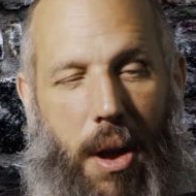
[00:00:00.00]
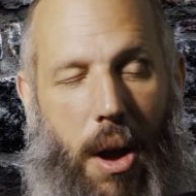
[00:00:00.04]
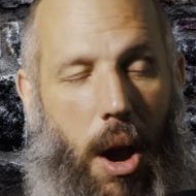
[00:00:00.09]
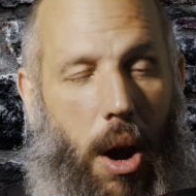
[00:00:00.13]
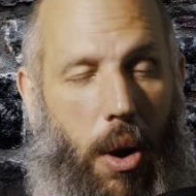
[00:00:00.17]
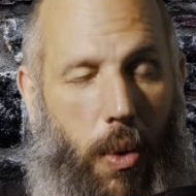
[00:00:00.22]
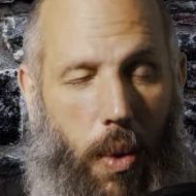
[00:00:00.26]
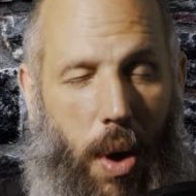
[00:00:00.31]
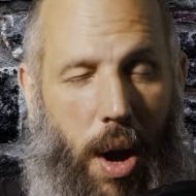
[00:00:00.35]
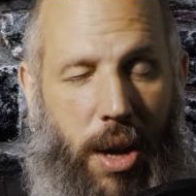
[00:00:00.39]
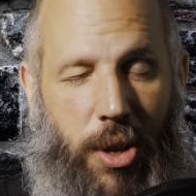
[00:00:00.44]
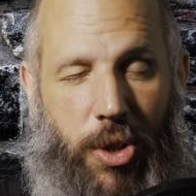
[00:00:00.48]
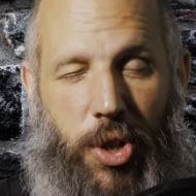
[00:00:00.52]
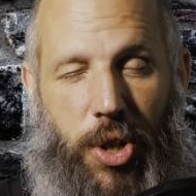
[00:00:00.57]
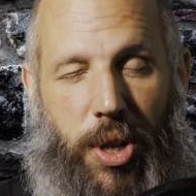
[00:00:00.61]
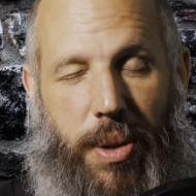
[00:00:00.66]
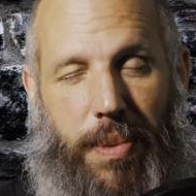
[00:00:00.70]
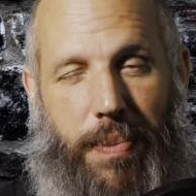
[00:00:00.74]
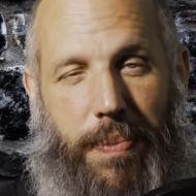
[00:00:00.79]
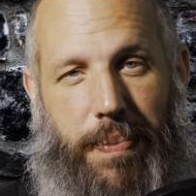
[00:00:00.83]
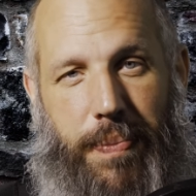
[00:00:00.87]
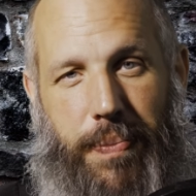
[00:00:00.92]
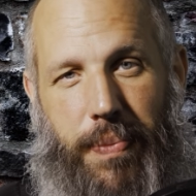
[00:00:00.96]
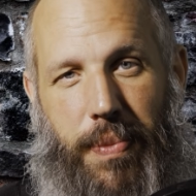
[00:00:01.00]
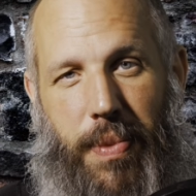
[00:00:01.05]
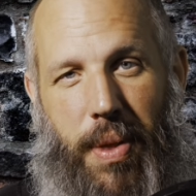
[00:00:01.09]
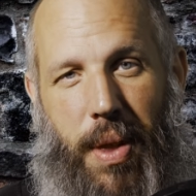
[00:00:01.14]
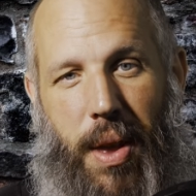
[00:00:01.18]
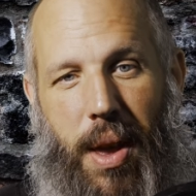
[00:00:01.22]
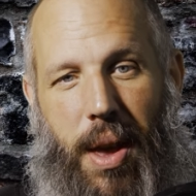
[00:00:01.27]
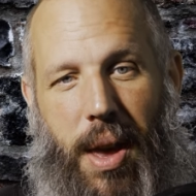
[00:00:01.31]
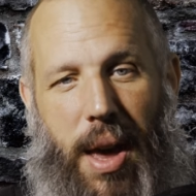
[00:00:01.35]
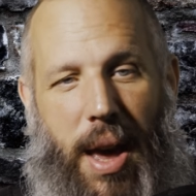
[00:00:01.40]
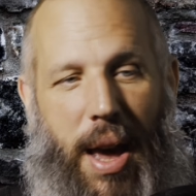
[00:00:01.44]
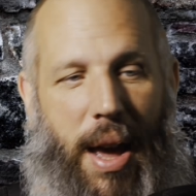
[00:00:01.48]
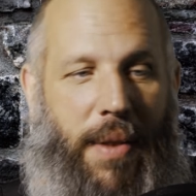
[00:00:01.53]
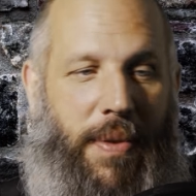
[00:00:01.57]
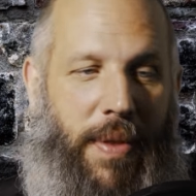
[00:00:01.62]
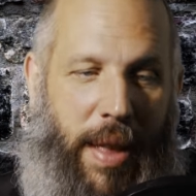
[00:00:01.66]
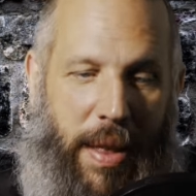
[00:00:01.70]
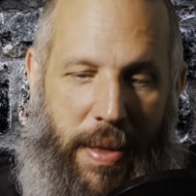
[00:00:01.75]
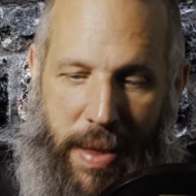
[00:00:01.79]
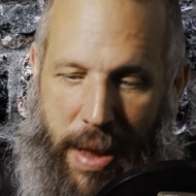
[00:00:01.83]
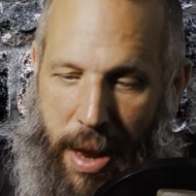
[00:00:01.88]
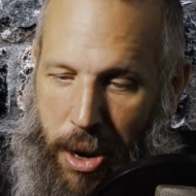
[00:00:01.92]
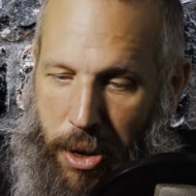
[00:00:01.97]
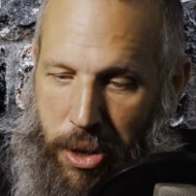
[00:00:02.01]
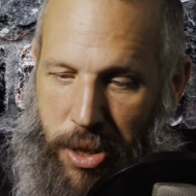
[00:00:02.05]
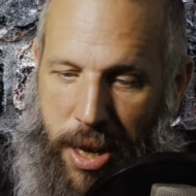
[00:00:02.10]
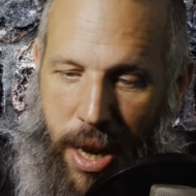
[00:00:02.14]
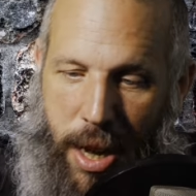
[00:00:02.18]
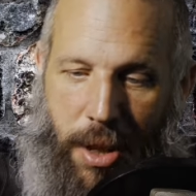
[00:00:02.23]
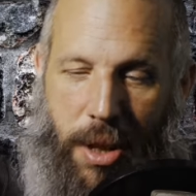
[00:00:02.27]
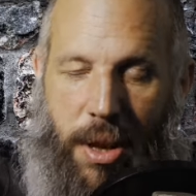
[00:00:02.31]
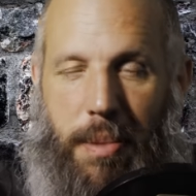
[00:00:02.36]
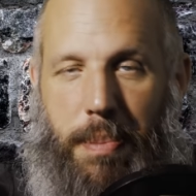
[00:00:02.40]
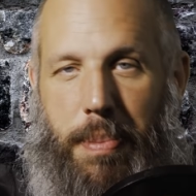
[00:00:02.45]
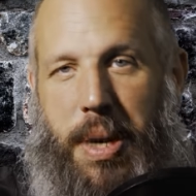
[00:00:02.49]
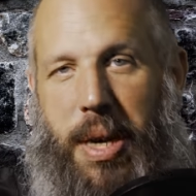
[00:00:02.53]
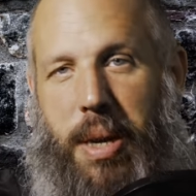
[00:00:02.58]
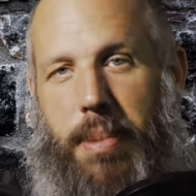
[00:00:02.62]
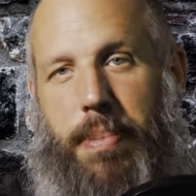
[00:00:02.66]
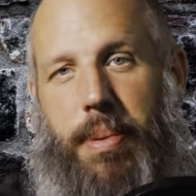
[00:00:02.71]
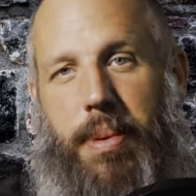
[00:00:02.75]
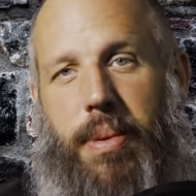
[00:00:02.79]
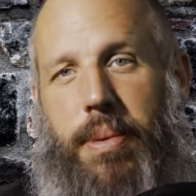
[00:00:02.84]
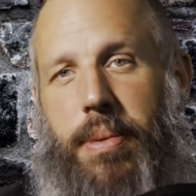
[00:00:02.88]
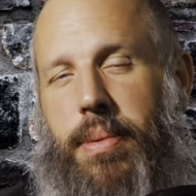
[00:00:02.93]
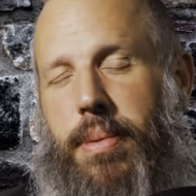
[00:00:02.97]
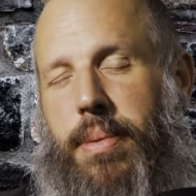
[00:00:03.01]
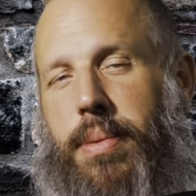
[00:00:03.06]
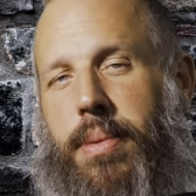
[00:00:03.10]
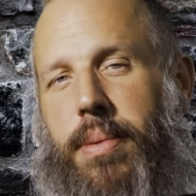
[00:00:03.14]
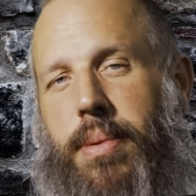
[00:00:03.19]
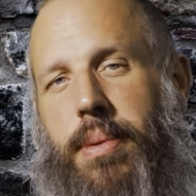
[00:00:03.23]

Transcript: are watching. And then they're telling people.